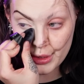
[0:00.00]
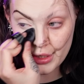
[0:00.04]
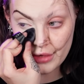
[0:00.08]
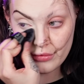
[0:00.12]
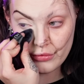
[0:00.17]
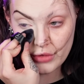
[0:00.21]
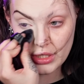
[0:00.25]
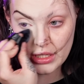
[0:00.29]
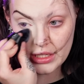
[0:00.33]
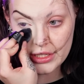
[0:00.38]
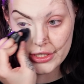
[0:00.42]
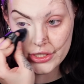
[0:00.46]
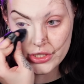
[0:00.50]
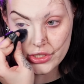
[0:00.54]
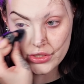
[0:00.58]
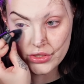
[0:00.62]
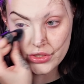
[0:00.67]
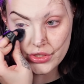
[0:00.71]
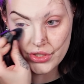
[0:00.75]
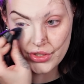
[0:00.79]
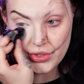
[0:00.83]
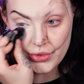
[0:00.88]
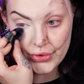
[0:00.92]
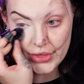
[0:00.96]
But in relation
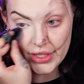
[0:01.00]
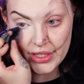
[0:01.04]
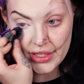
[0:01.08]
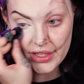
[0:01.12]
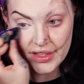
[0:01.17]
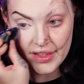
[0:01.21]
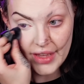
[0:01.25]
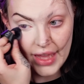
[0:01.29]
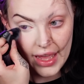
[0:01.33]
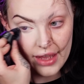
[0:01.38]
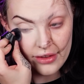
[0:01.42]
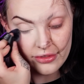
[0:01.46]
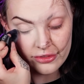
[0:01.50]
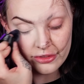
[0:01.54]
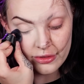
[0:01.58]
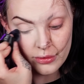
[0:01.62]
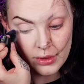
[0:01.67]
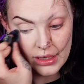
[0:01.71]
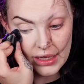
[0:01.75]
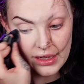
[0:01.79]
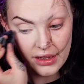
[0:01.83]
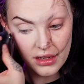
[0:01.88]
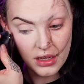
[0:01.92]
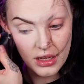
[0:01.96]
to the cat
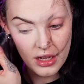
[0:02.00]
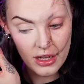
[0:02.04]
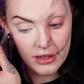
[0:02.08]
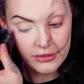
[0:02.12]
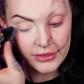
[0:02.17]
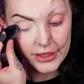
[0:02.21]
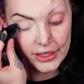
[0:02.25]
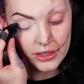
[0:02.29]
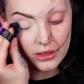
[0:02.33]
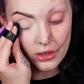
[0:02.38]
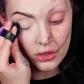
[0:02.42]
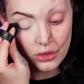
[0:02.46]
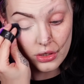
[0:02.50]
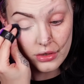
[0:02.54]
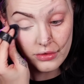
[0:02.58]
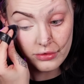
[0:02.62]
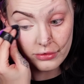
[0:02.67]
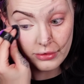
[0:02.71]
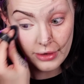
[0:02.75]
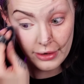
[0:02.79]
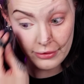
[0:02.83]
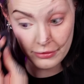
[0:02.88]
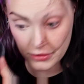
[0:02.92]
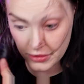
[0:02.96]
familiar, I found a lot
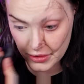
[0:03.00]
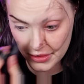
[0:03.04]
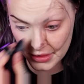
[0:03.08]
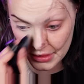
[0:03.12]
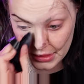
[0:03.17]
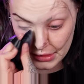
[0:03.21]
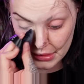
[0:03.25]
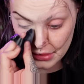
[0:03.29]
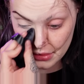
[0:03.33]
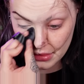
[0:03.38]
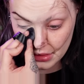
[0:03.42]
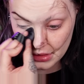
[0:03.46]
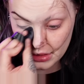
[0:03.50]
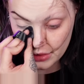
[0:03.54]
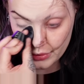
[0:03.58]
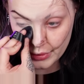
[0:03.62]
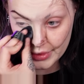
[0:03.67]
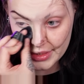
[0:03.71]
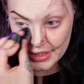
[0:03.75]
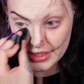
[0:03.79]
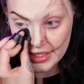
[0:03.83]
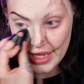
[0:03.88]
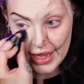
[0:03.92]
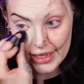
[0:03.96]
of references to
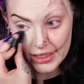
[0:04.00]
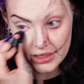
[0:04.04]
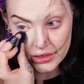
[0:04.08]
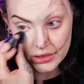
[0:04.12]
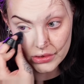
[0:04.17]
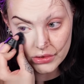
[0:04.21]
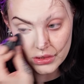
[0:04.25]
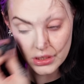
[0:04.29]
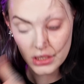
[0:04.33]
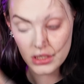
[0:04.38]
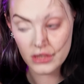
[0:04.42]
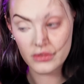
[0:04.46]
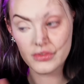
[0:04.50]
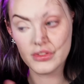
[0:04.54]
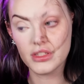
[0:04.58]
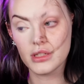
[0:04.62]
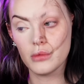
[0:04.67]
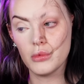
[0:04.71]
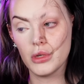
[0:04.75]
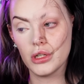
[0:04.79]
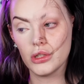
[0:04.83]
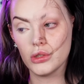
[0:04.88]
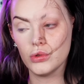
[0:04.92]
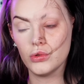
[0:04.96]
a tale of
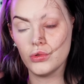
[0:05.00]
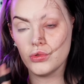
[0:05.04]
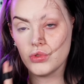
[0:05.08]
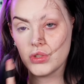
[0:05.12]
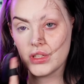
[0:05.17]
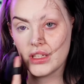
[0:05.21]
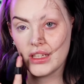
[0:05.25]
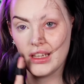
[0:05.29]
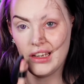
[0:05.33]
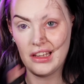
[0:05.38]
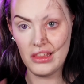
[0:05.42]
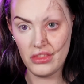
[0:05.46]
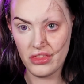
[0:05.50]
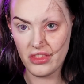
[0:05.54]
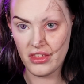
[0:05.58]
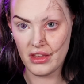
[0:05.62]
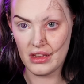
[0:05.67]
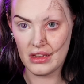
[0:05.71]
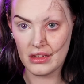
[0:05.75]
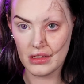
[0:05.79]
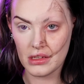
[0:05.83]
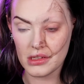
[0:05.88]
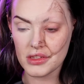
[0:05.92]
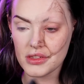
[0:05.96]
someone called
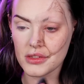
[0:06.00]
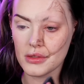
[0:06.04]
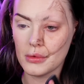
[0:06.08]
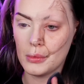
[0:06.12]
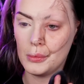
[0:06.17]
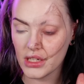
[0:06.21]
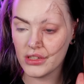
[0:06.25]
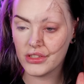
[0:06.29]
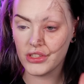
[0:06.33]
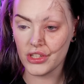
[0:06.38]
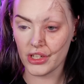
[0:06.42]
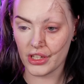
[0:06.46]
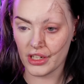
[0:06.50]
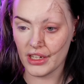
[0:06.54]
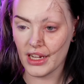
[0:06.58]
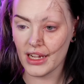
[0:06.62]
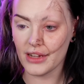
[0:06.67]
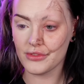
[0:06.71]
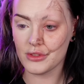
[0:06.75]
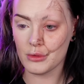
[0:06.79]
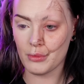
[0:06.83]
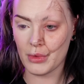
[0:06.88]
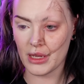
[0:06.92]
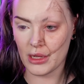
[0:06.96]
Galinthius. You're going to
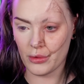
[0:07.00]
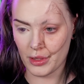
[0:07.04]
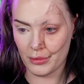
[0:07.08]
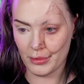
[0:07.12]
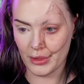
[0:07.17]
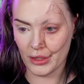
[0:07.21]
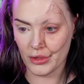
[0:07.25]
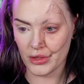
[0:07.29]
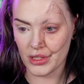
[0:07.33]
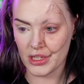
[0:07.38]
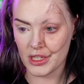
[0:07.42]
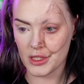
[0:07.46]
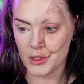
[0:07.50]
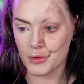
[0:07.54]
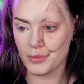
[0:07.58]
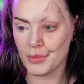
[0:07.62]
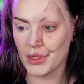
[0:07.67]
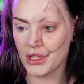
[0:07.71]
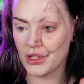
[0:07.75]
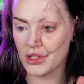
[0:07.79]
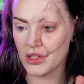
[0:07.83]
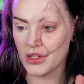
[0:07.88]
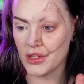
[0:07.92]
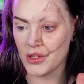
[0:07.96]
have to bear with me on this
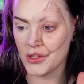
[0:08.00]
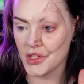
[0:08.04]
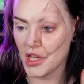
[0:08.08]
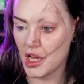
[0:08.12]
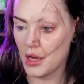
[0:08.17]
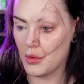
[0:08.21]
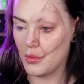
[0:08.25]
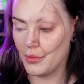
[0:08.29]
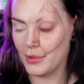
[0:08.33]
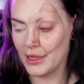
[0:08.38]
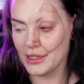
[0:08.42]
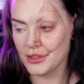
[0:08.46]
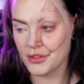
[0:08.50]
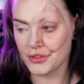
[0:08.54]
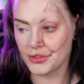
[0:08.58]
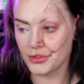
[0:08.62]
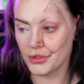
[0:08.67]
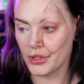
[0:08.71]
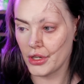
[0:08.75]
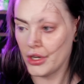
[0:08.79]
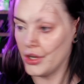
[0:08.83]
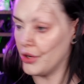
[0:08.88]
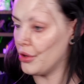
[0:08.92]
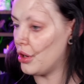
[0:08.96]
because I'm about to
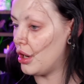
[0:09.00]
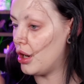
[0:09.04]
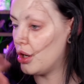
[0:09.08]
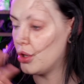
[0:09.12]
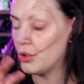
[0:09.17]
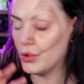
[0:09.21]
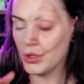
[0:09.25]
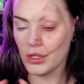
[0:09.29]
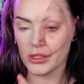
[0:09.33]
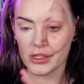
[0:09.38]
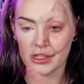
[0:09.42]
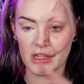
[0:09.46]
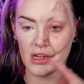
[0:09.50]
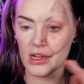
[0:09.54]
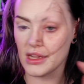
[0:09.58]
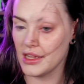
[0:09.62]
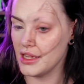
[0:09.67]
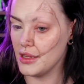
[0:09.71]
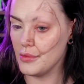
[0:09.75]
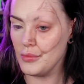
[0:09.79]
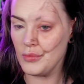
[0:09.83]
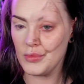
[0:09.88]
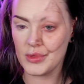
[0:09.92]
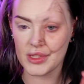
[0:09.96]
throw a whole lot of
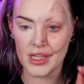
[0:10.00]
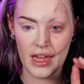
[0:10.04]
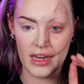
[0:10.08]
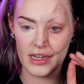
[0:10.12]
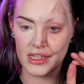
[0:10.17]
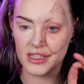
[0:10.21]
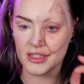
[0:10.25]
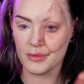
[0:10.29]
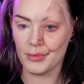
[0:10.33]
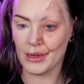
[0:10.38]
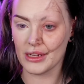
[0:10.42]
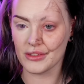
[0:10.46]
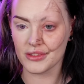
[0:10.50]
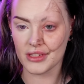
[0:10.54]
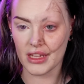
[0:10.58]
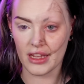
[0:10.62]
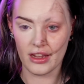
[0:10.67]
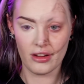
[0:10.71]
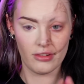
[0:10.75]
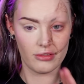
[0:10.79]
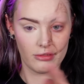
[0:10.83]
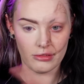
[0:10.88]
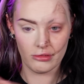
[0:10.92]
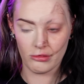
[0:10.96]
names and it's about to
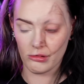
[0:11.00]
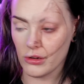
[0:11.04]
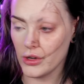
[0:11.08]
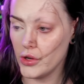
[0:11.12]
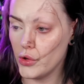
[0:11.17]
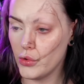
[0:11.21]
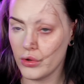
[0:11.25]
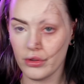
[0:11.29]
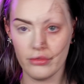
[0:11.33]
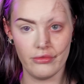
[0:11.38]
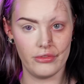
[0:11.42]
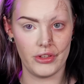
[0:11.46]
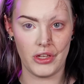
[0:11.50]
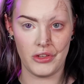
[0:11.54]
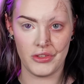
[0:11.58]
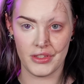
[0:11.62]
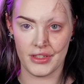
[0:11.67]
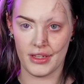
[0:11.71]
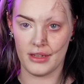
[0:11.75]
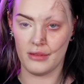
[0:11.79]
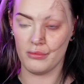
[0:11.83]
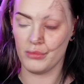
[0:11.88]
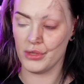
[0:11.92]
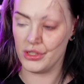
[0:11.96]
get real
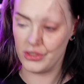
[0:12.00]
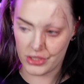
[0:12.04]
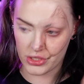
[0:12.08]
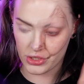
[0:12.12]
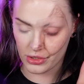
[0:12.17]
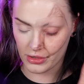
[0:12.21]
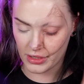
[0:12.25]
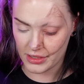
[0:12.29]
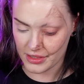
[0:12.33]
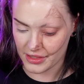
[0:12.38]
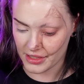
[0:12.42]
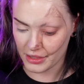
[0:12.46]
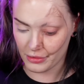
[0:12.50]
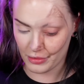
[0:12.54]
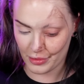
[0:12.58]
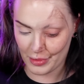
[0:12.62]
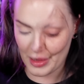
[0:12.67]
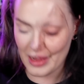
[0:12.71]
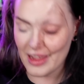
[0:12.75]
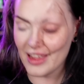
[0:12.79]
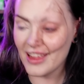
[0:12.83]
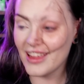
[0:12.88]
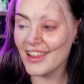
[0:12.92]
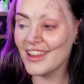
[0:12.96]
confusing, but just try and stick with
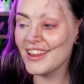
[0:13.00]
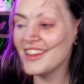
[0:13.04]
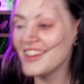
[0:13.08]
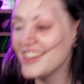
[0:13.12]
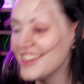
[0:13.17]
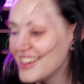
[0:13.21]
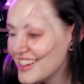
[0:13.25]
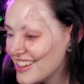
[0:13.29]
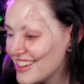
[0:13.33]
me.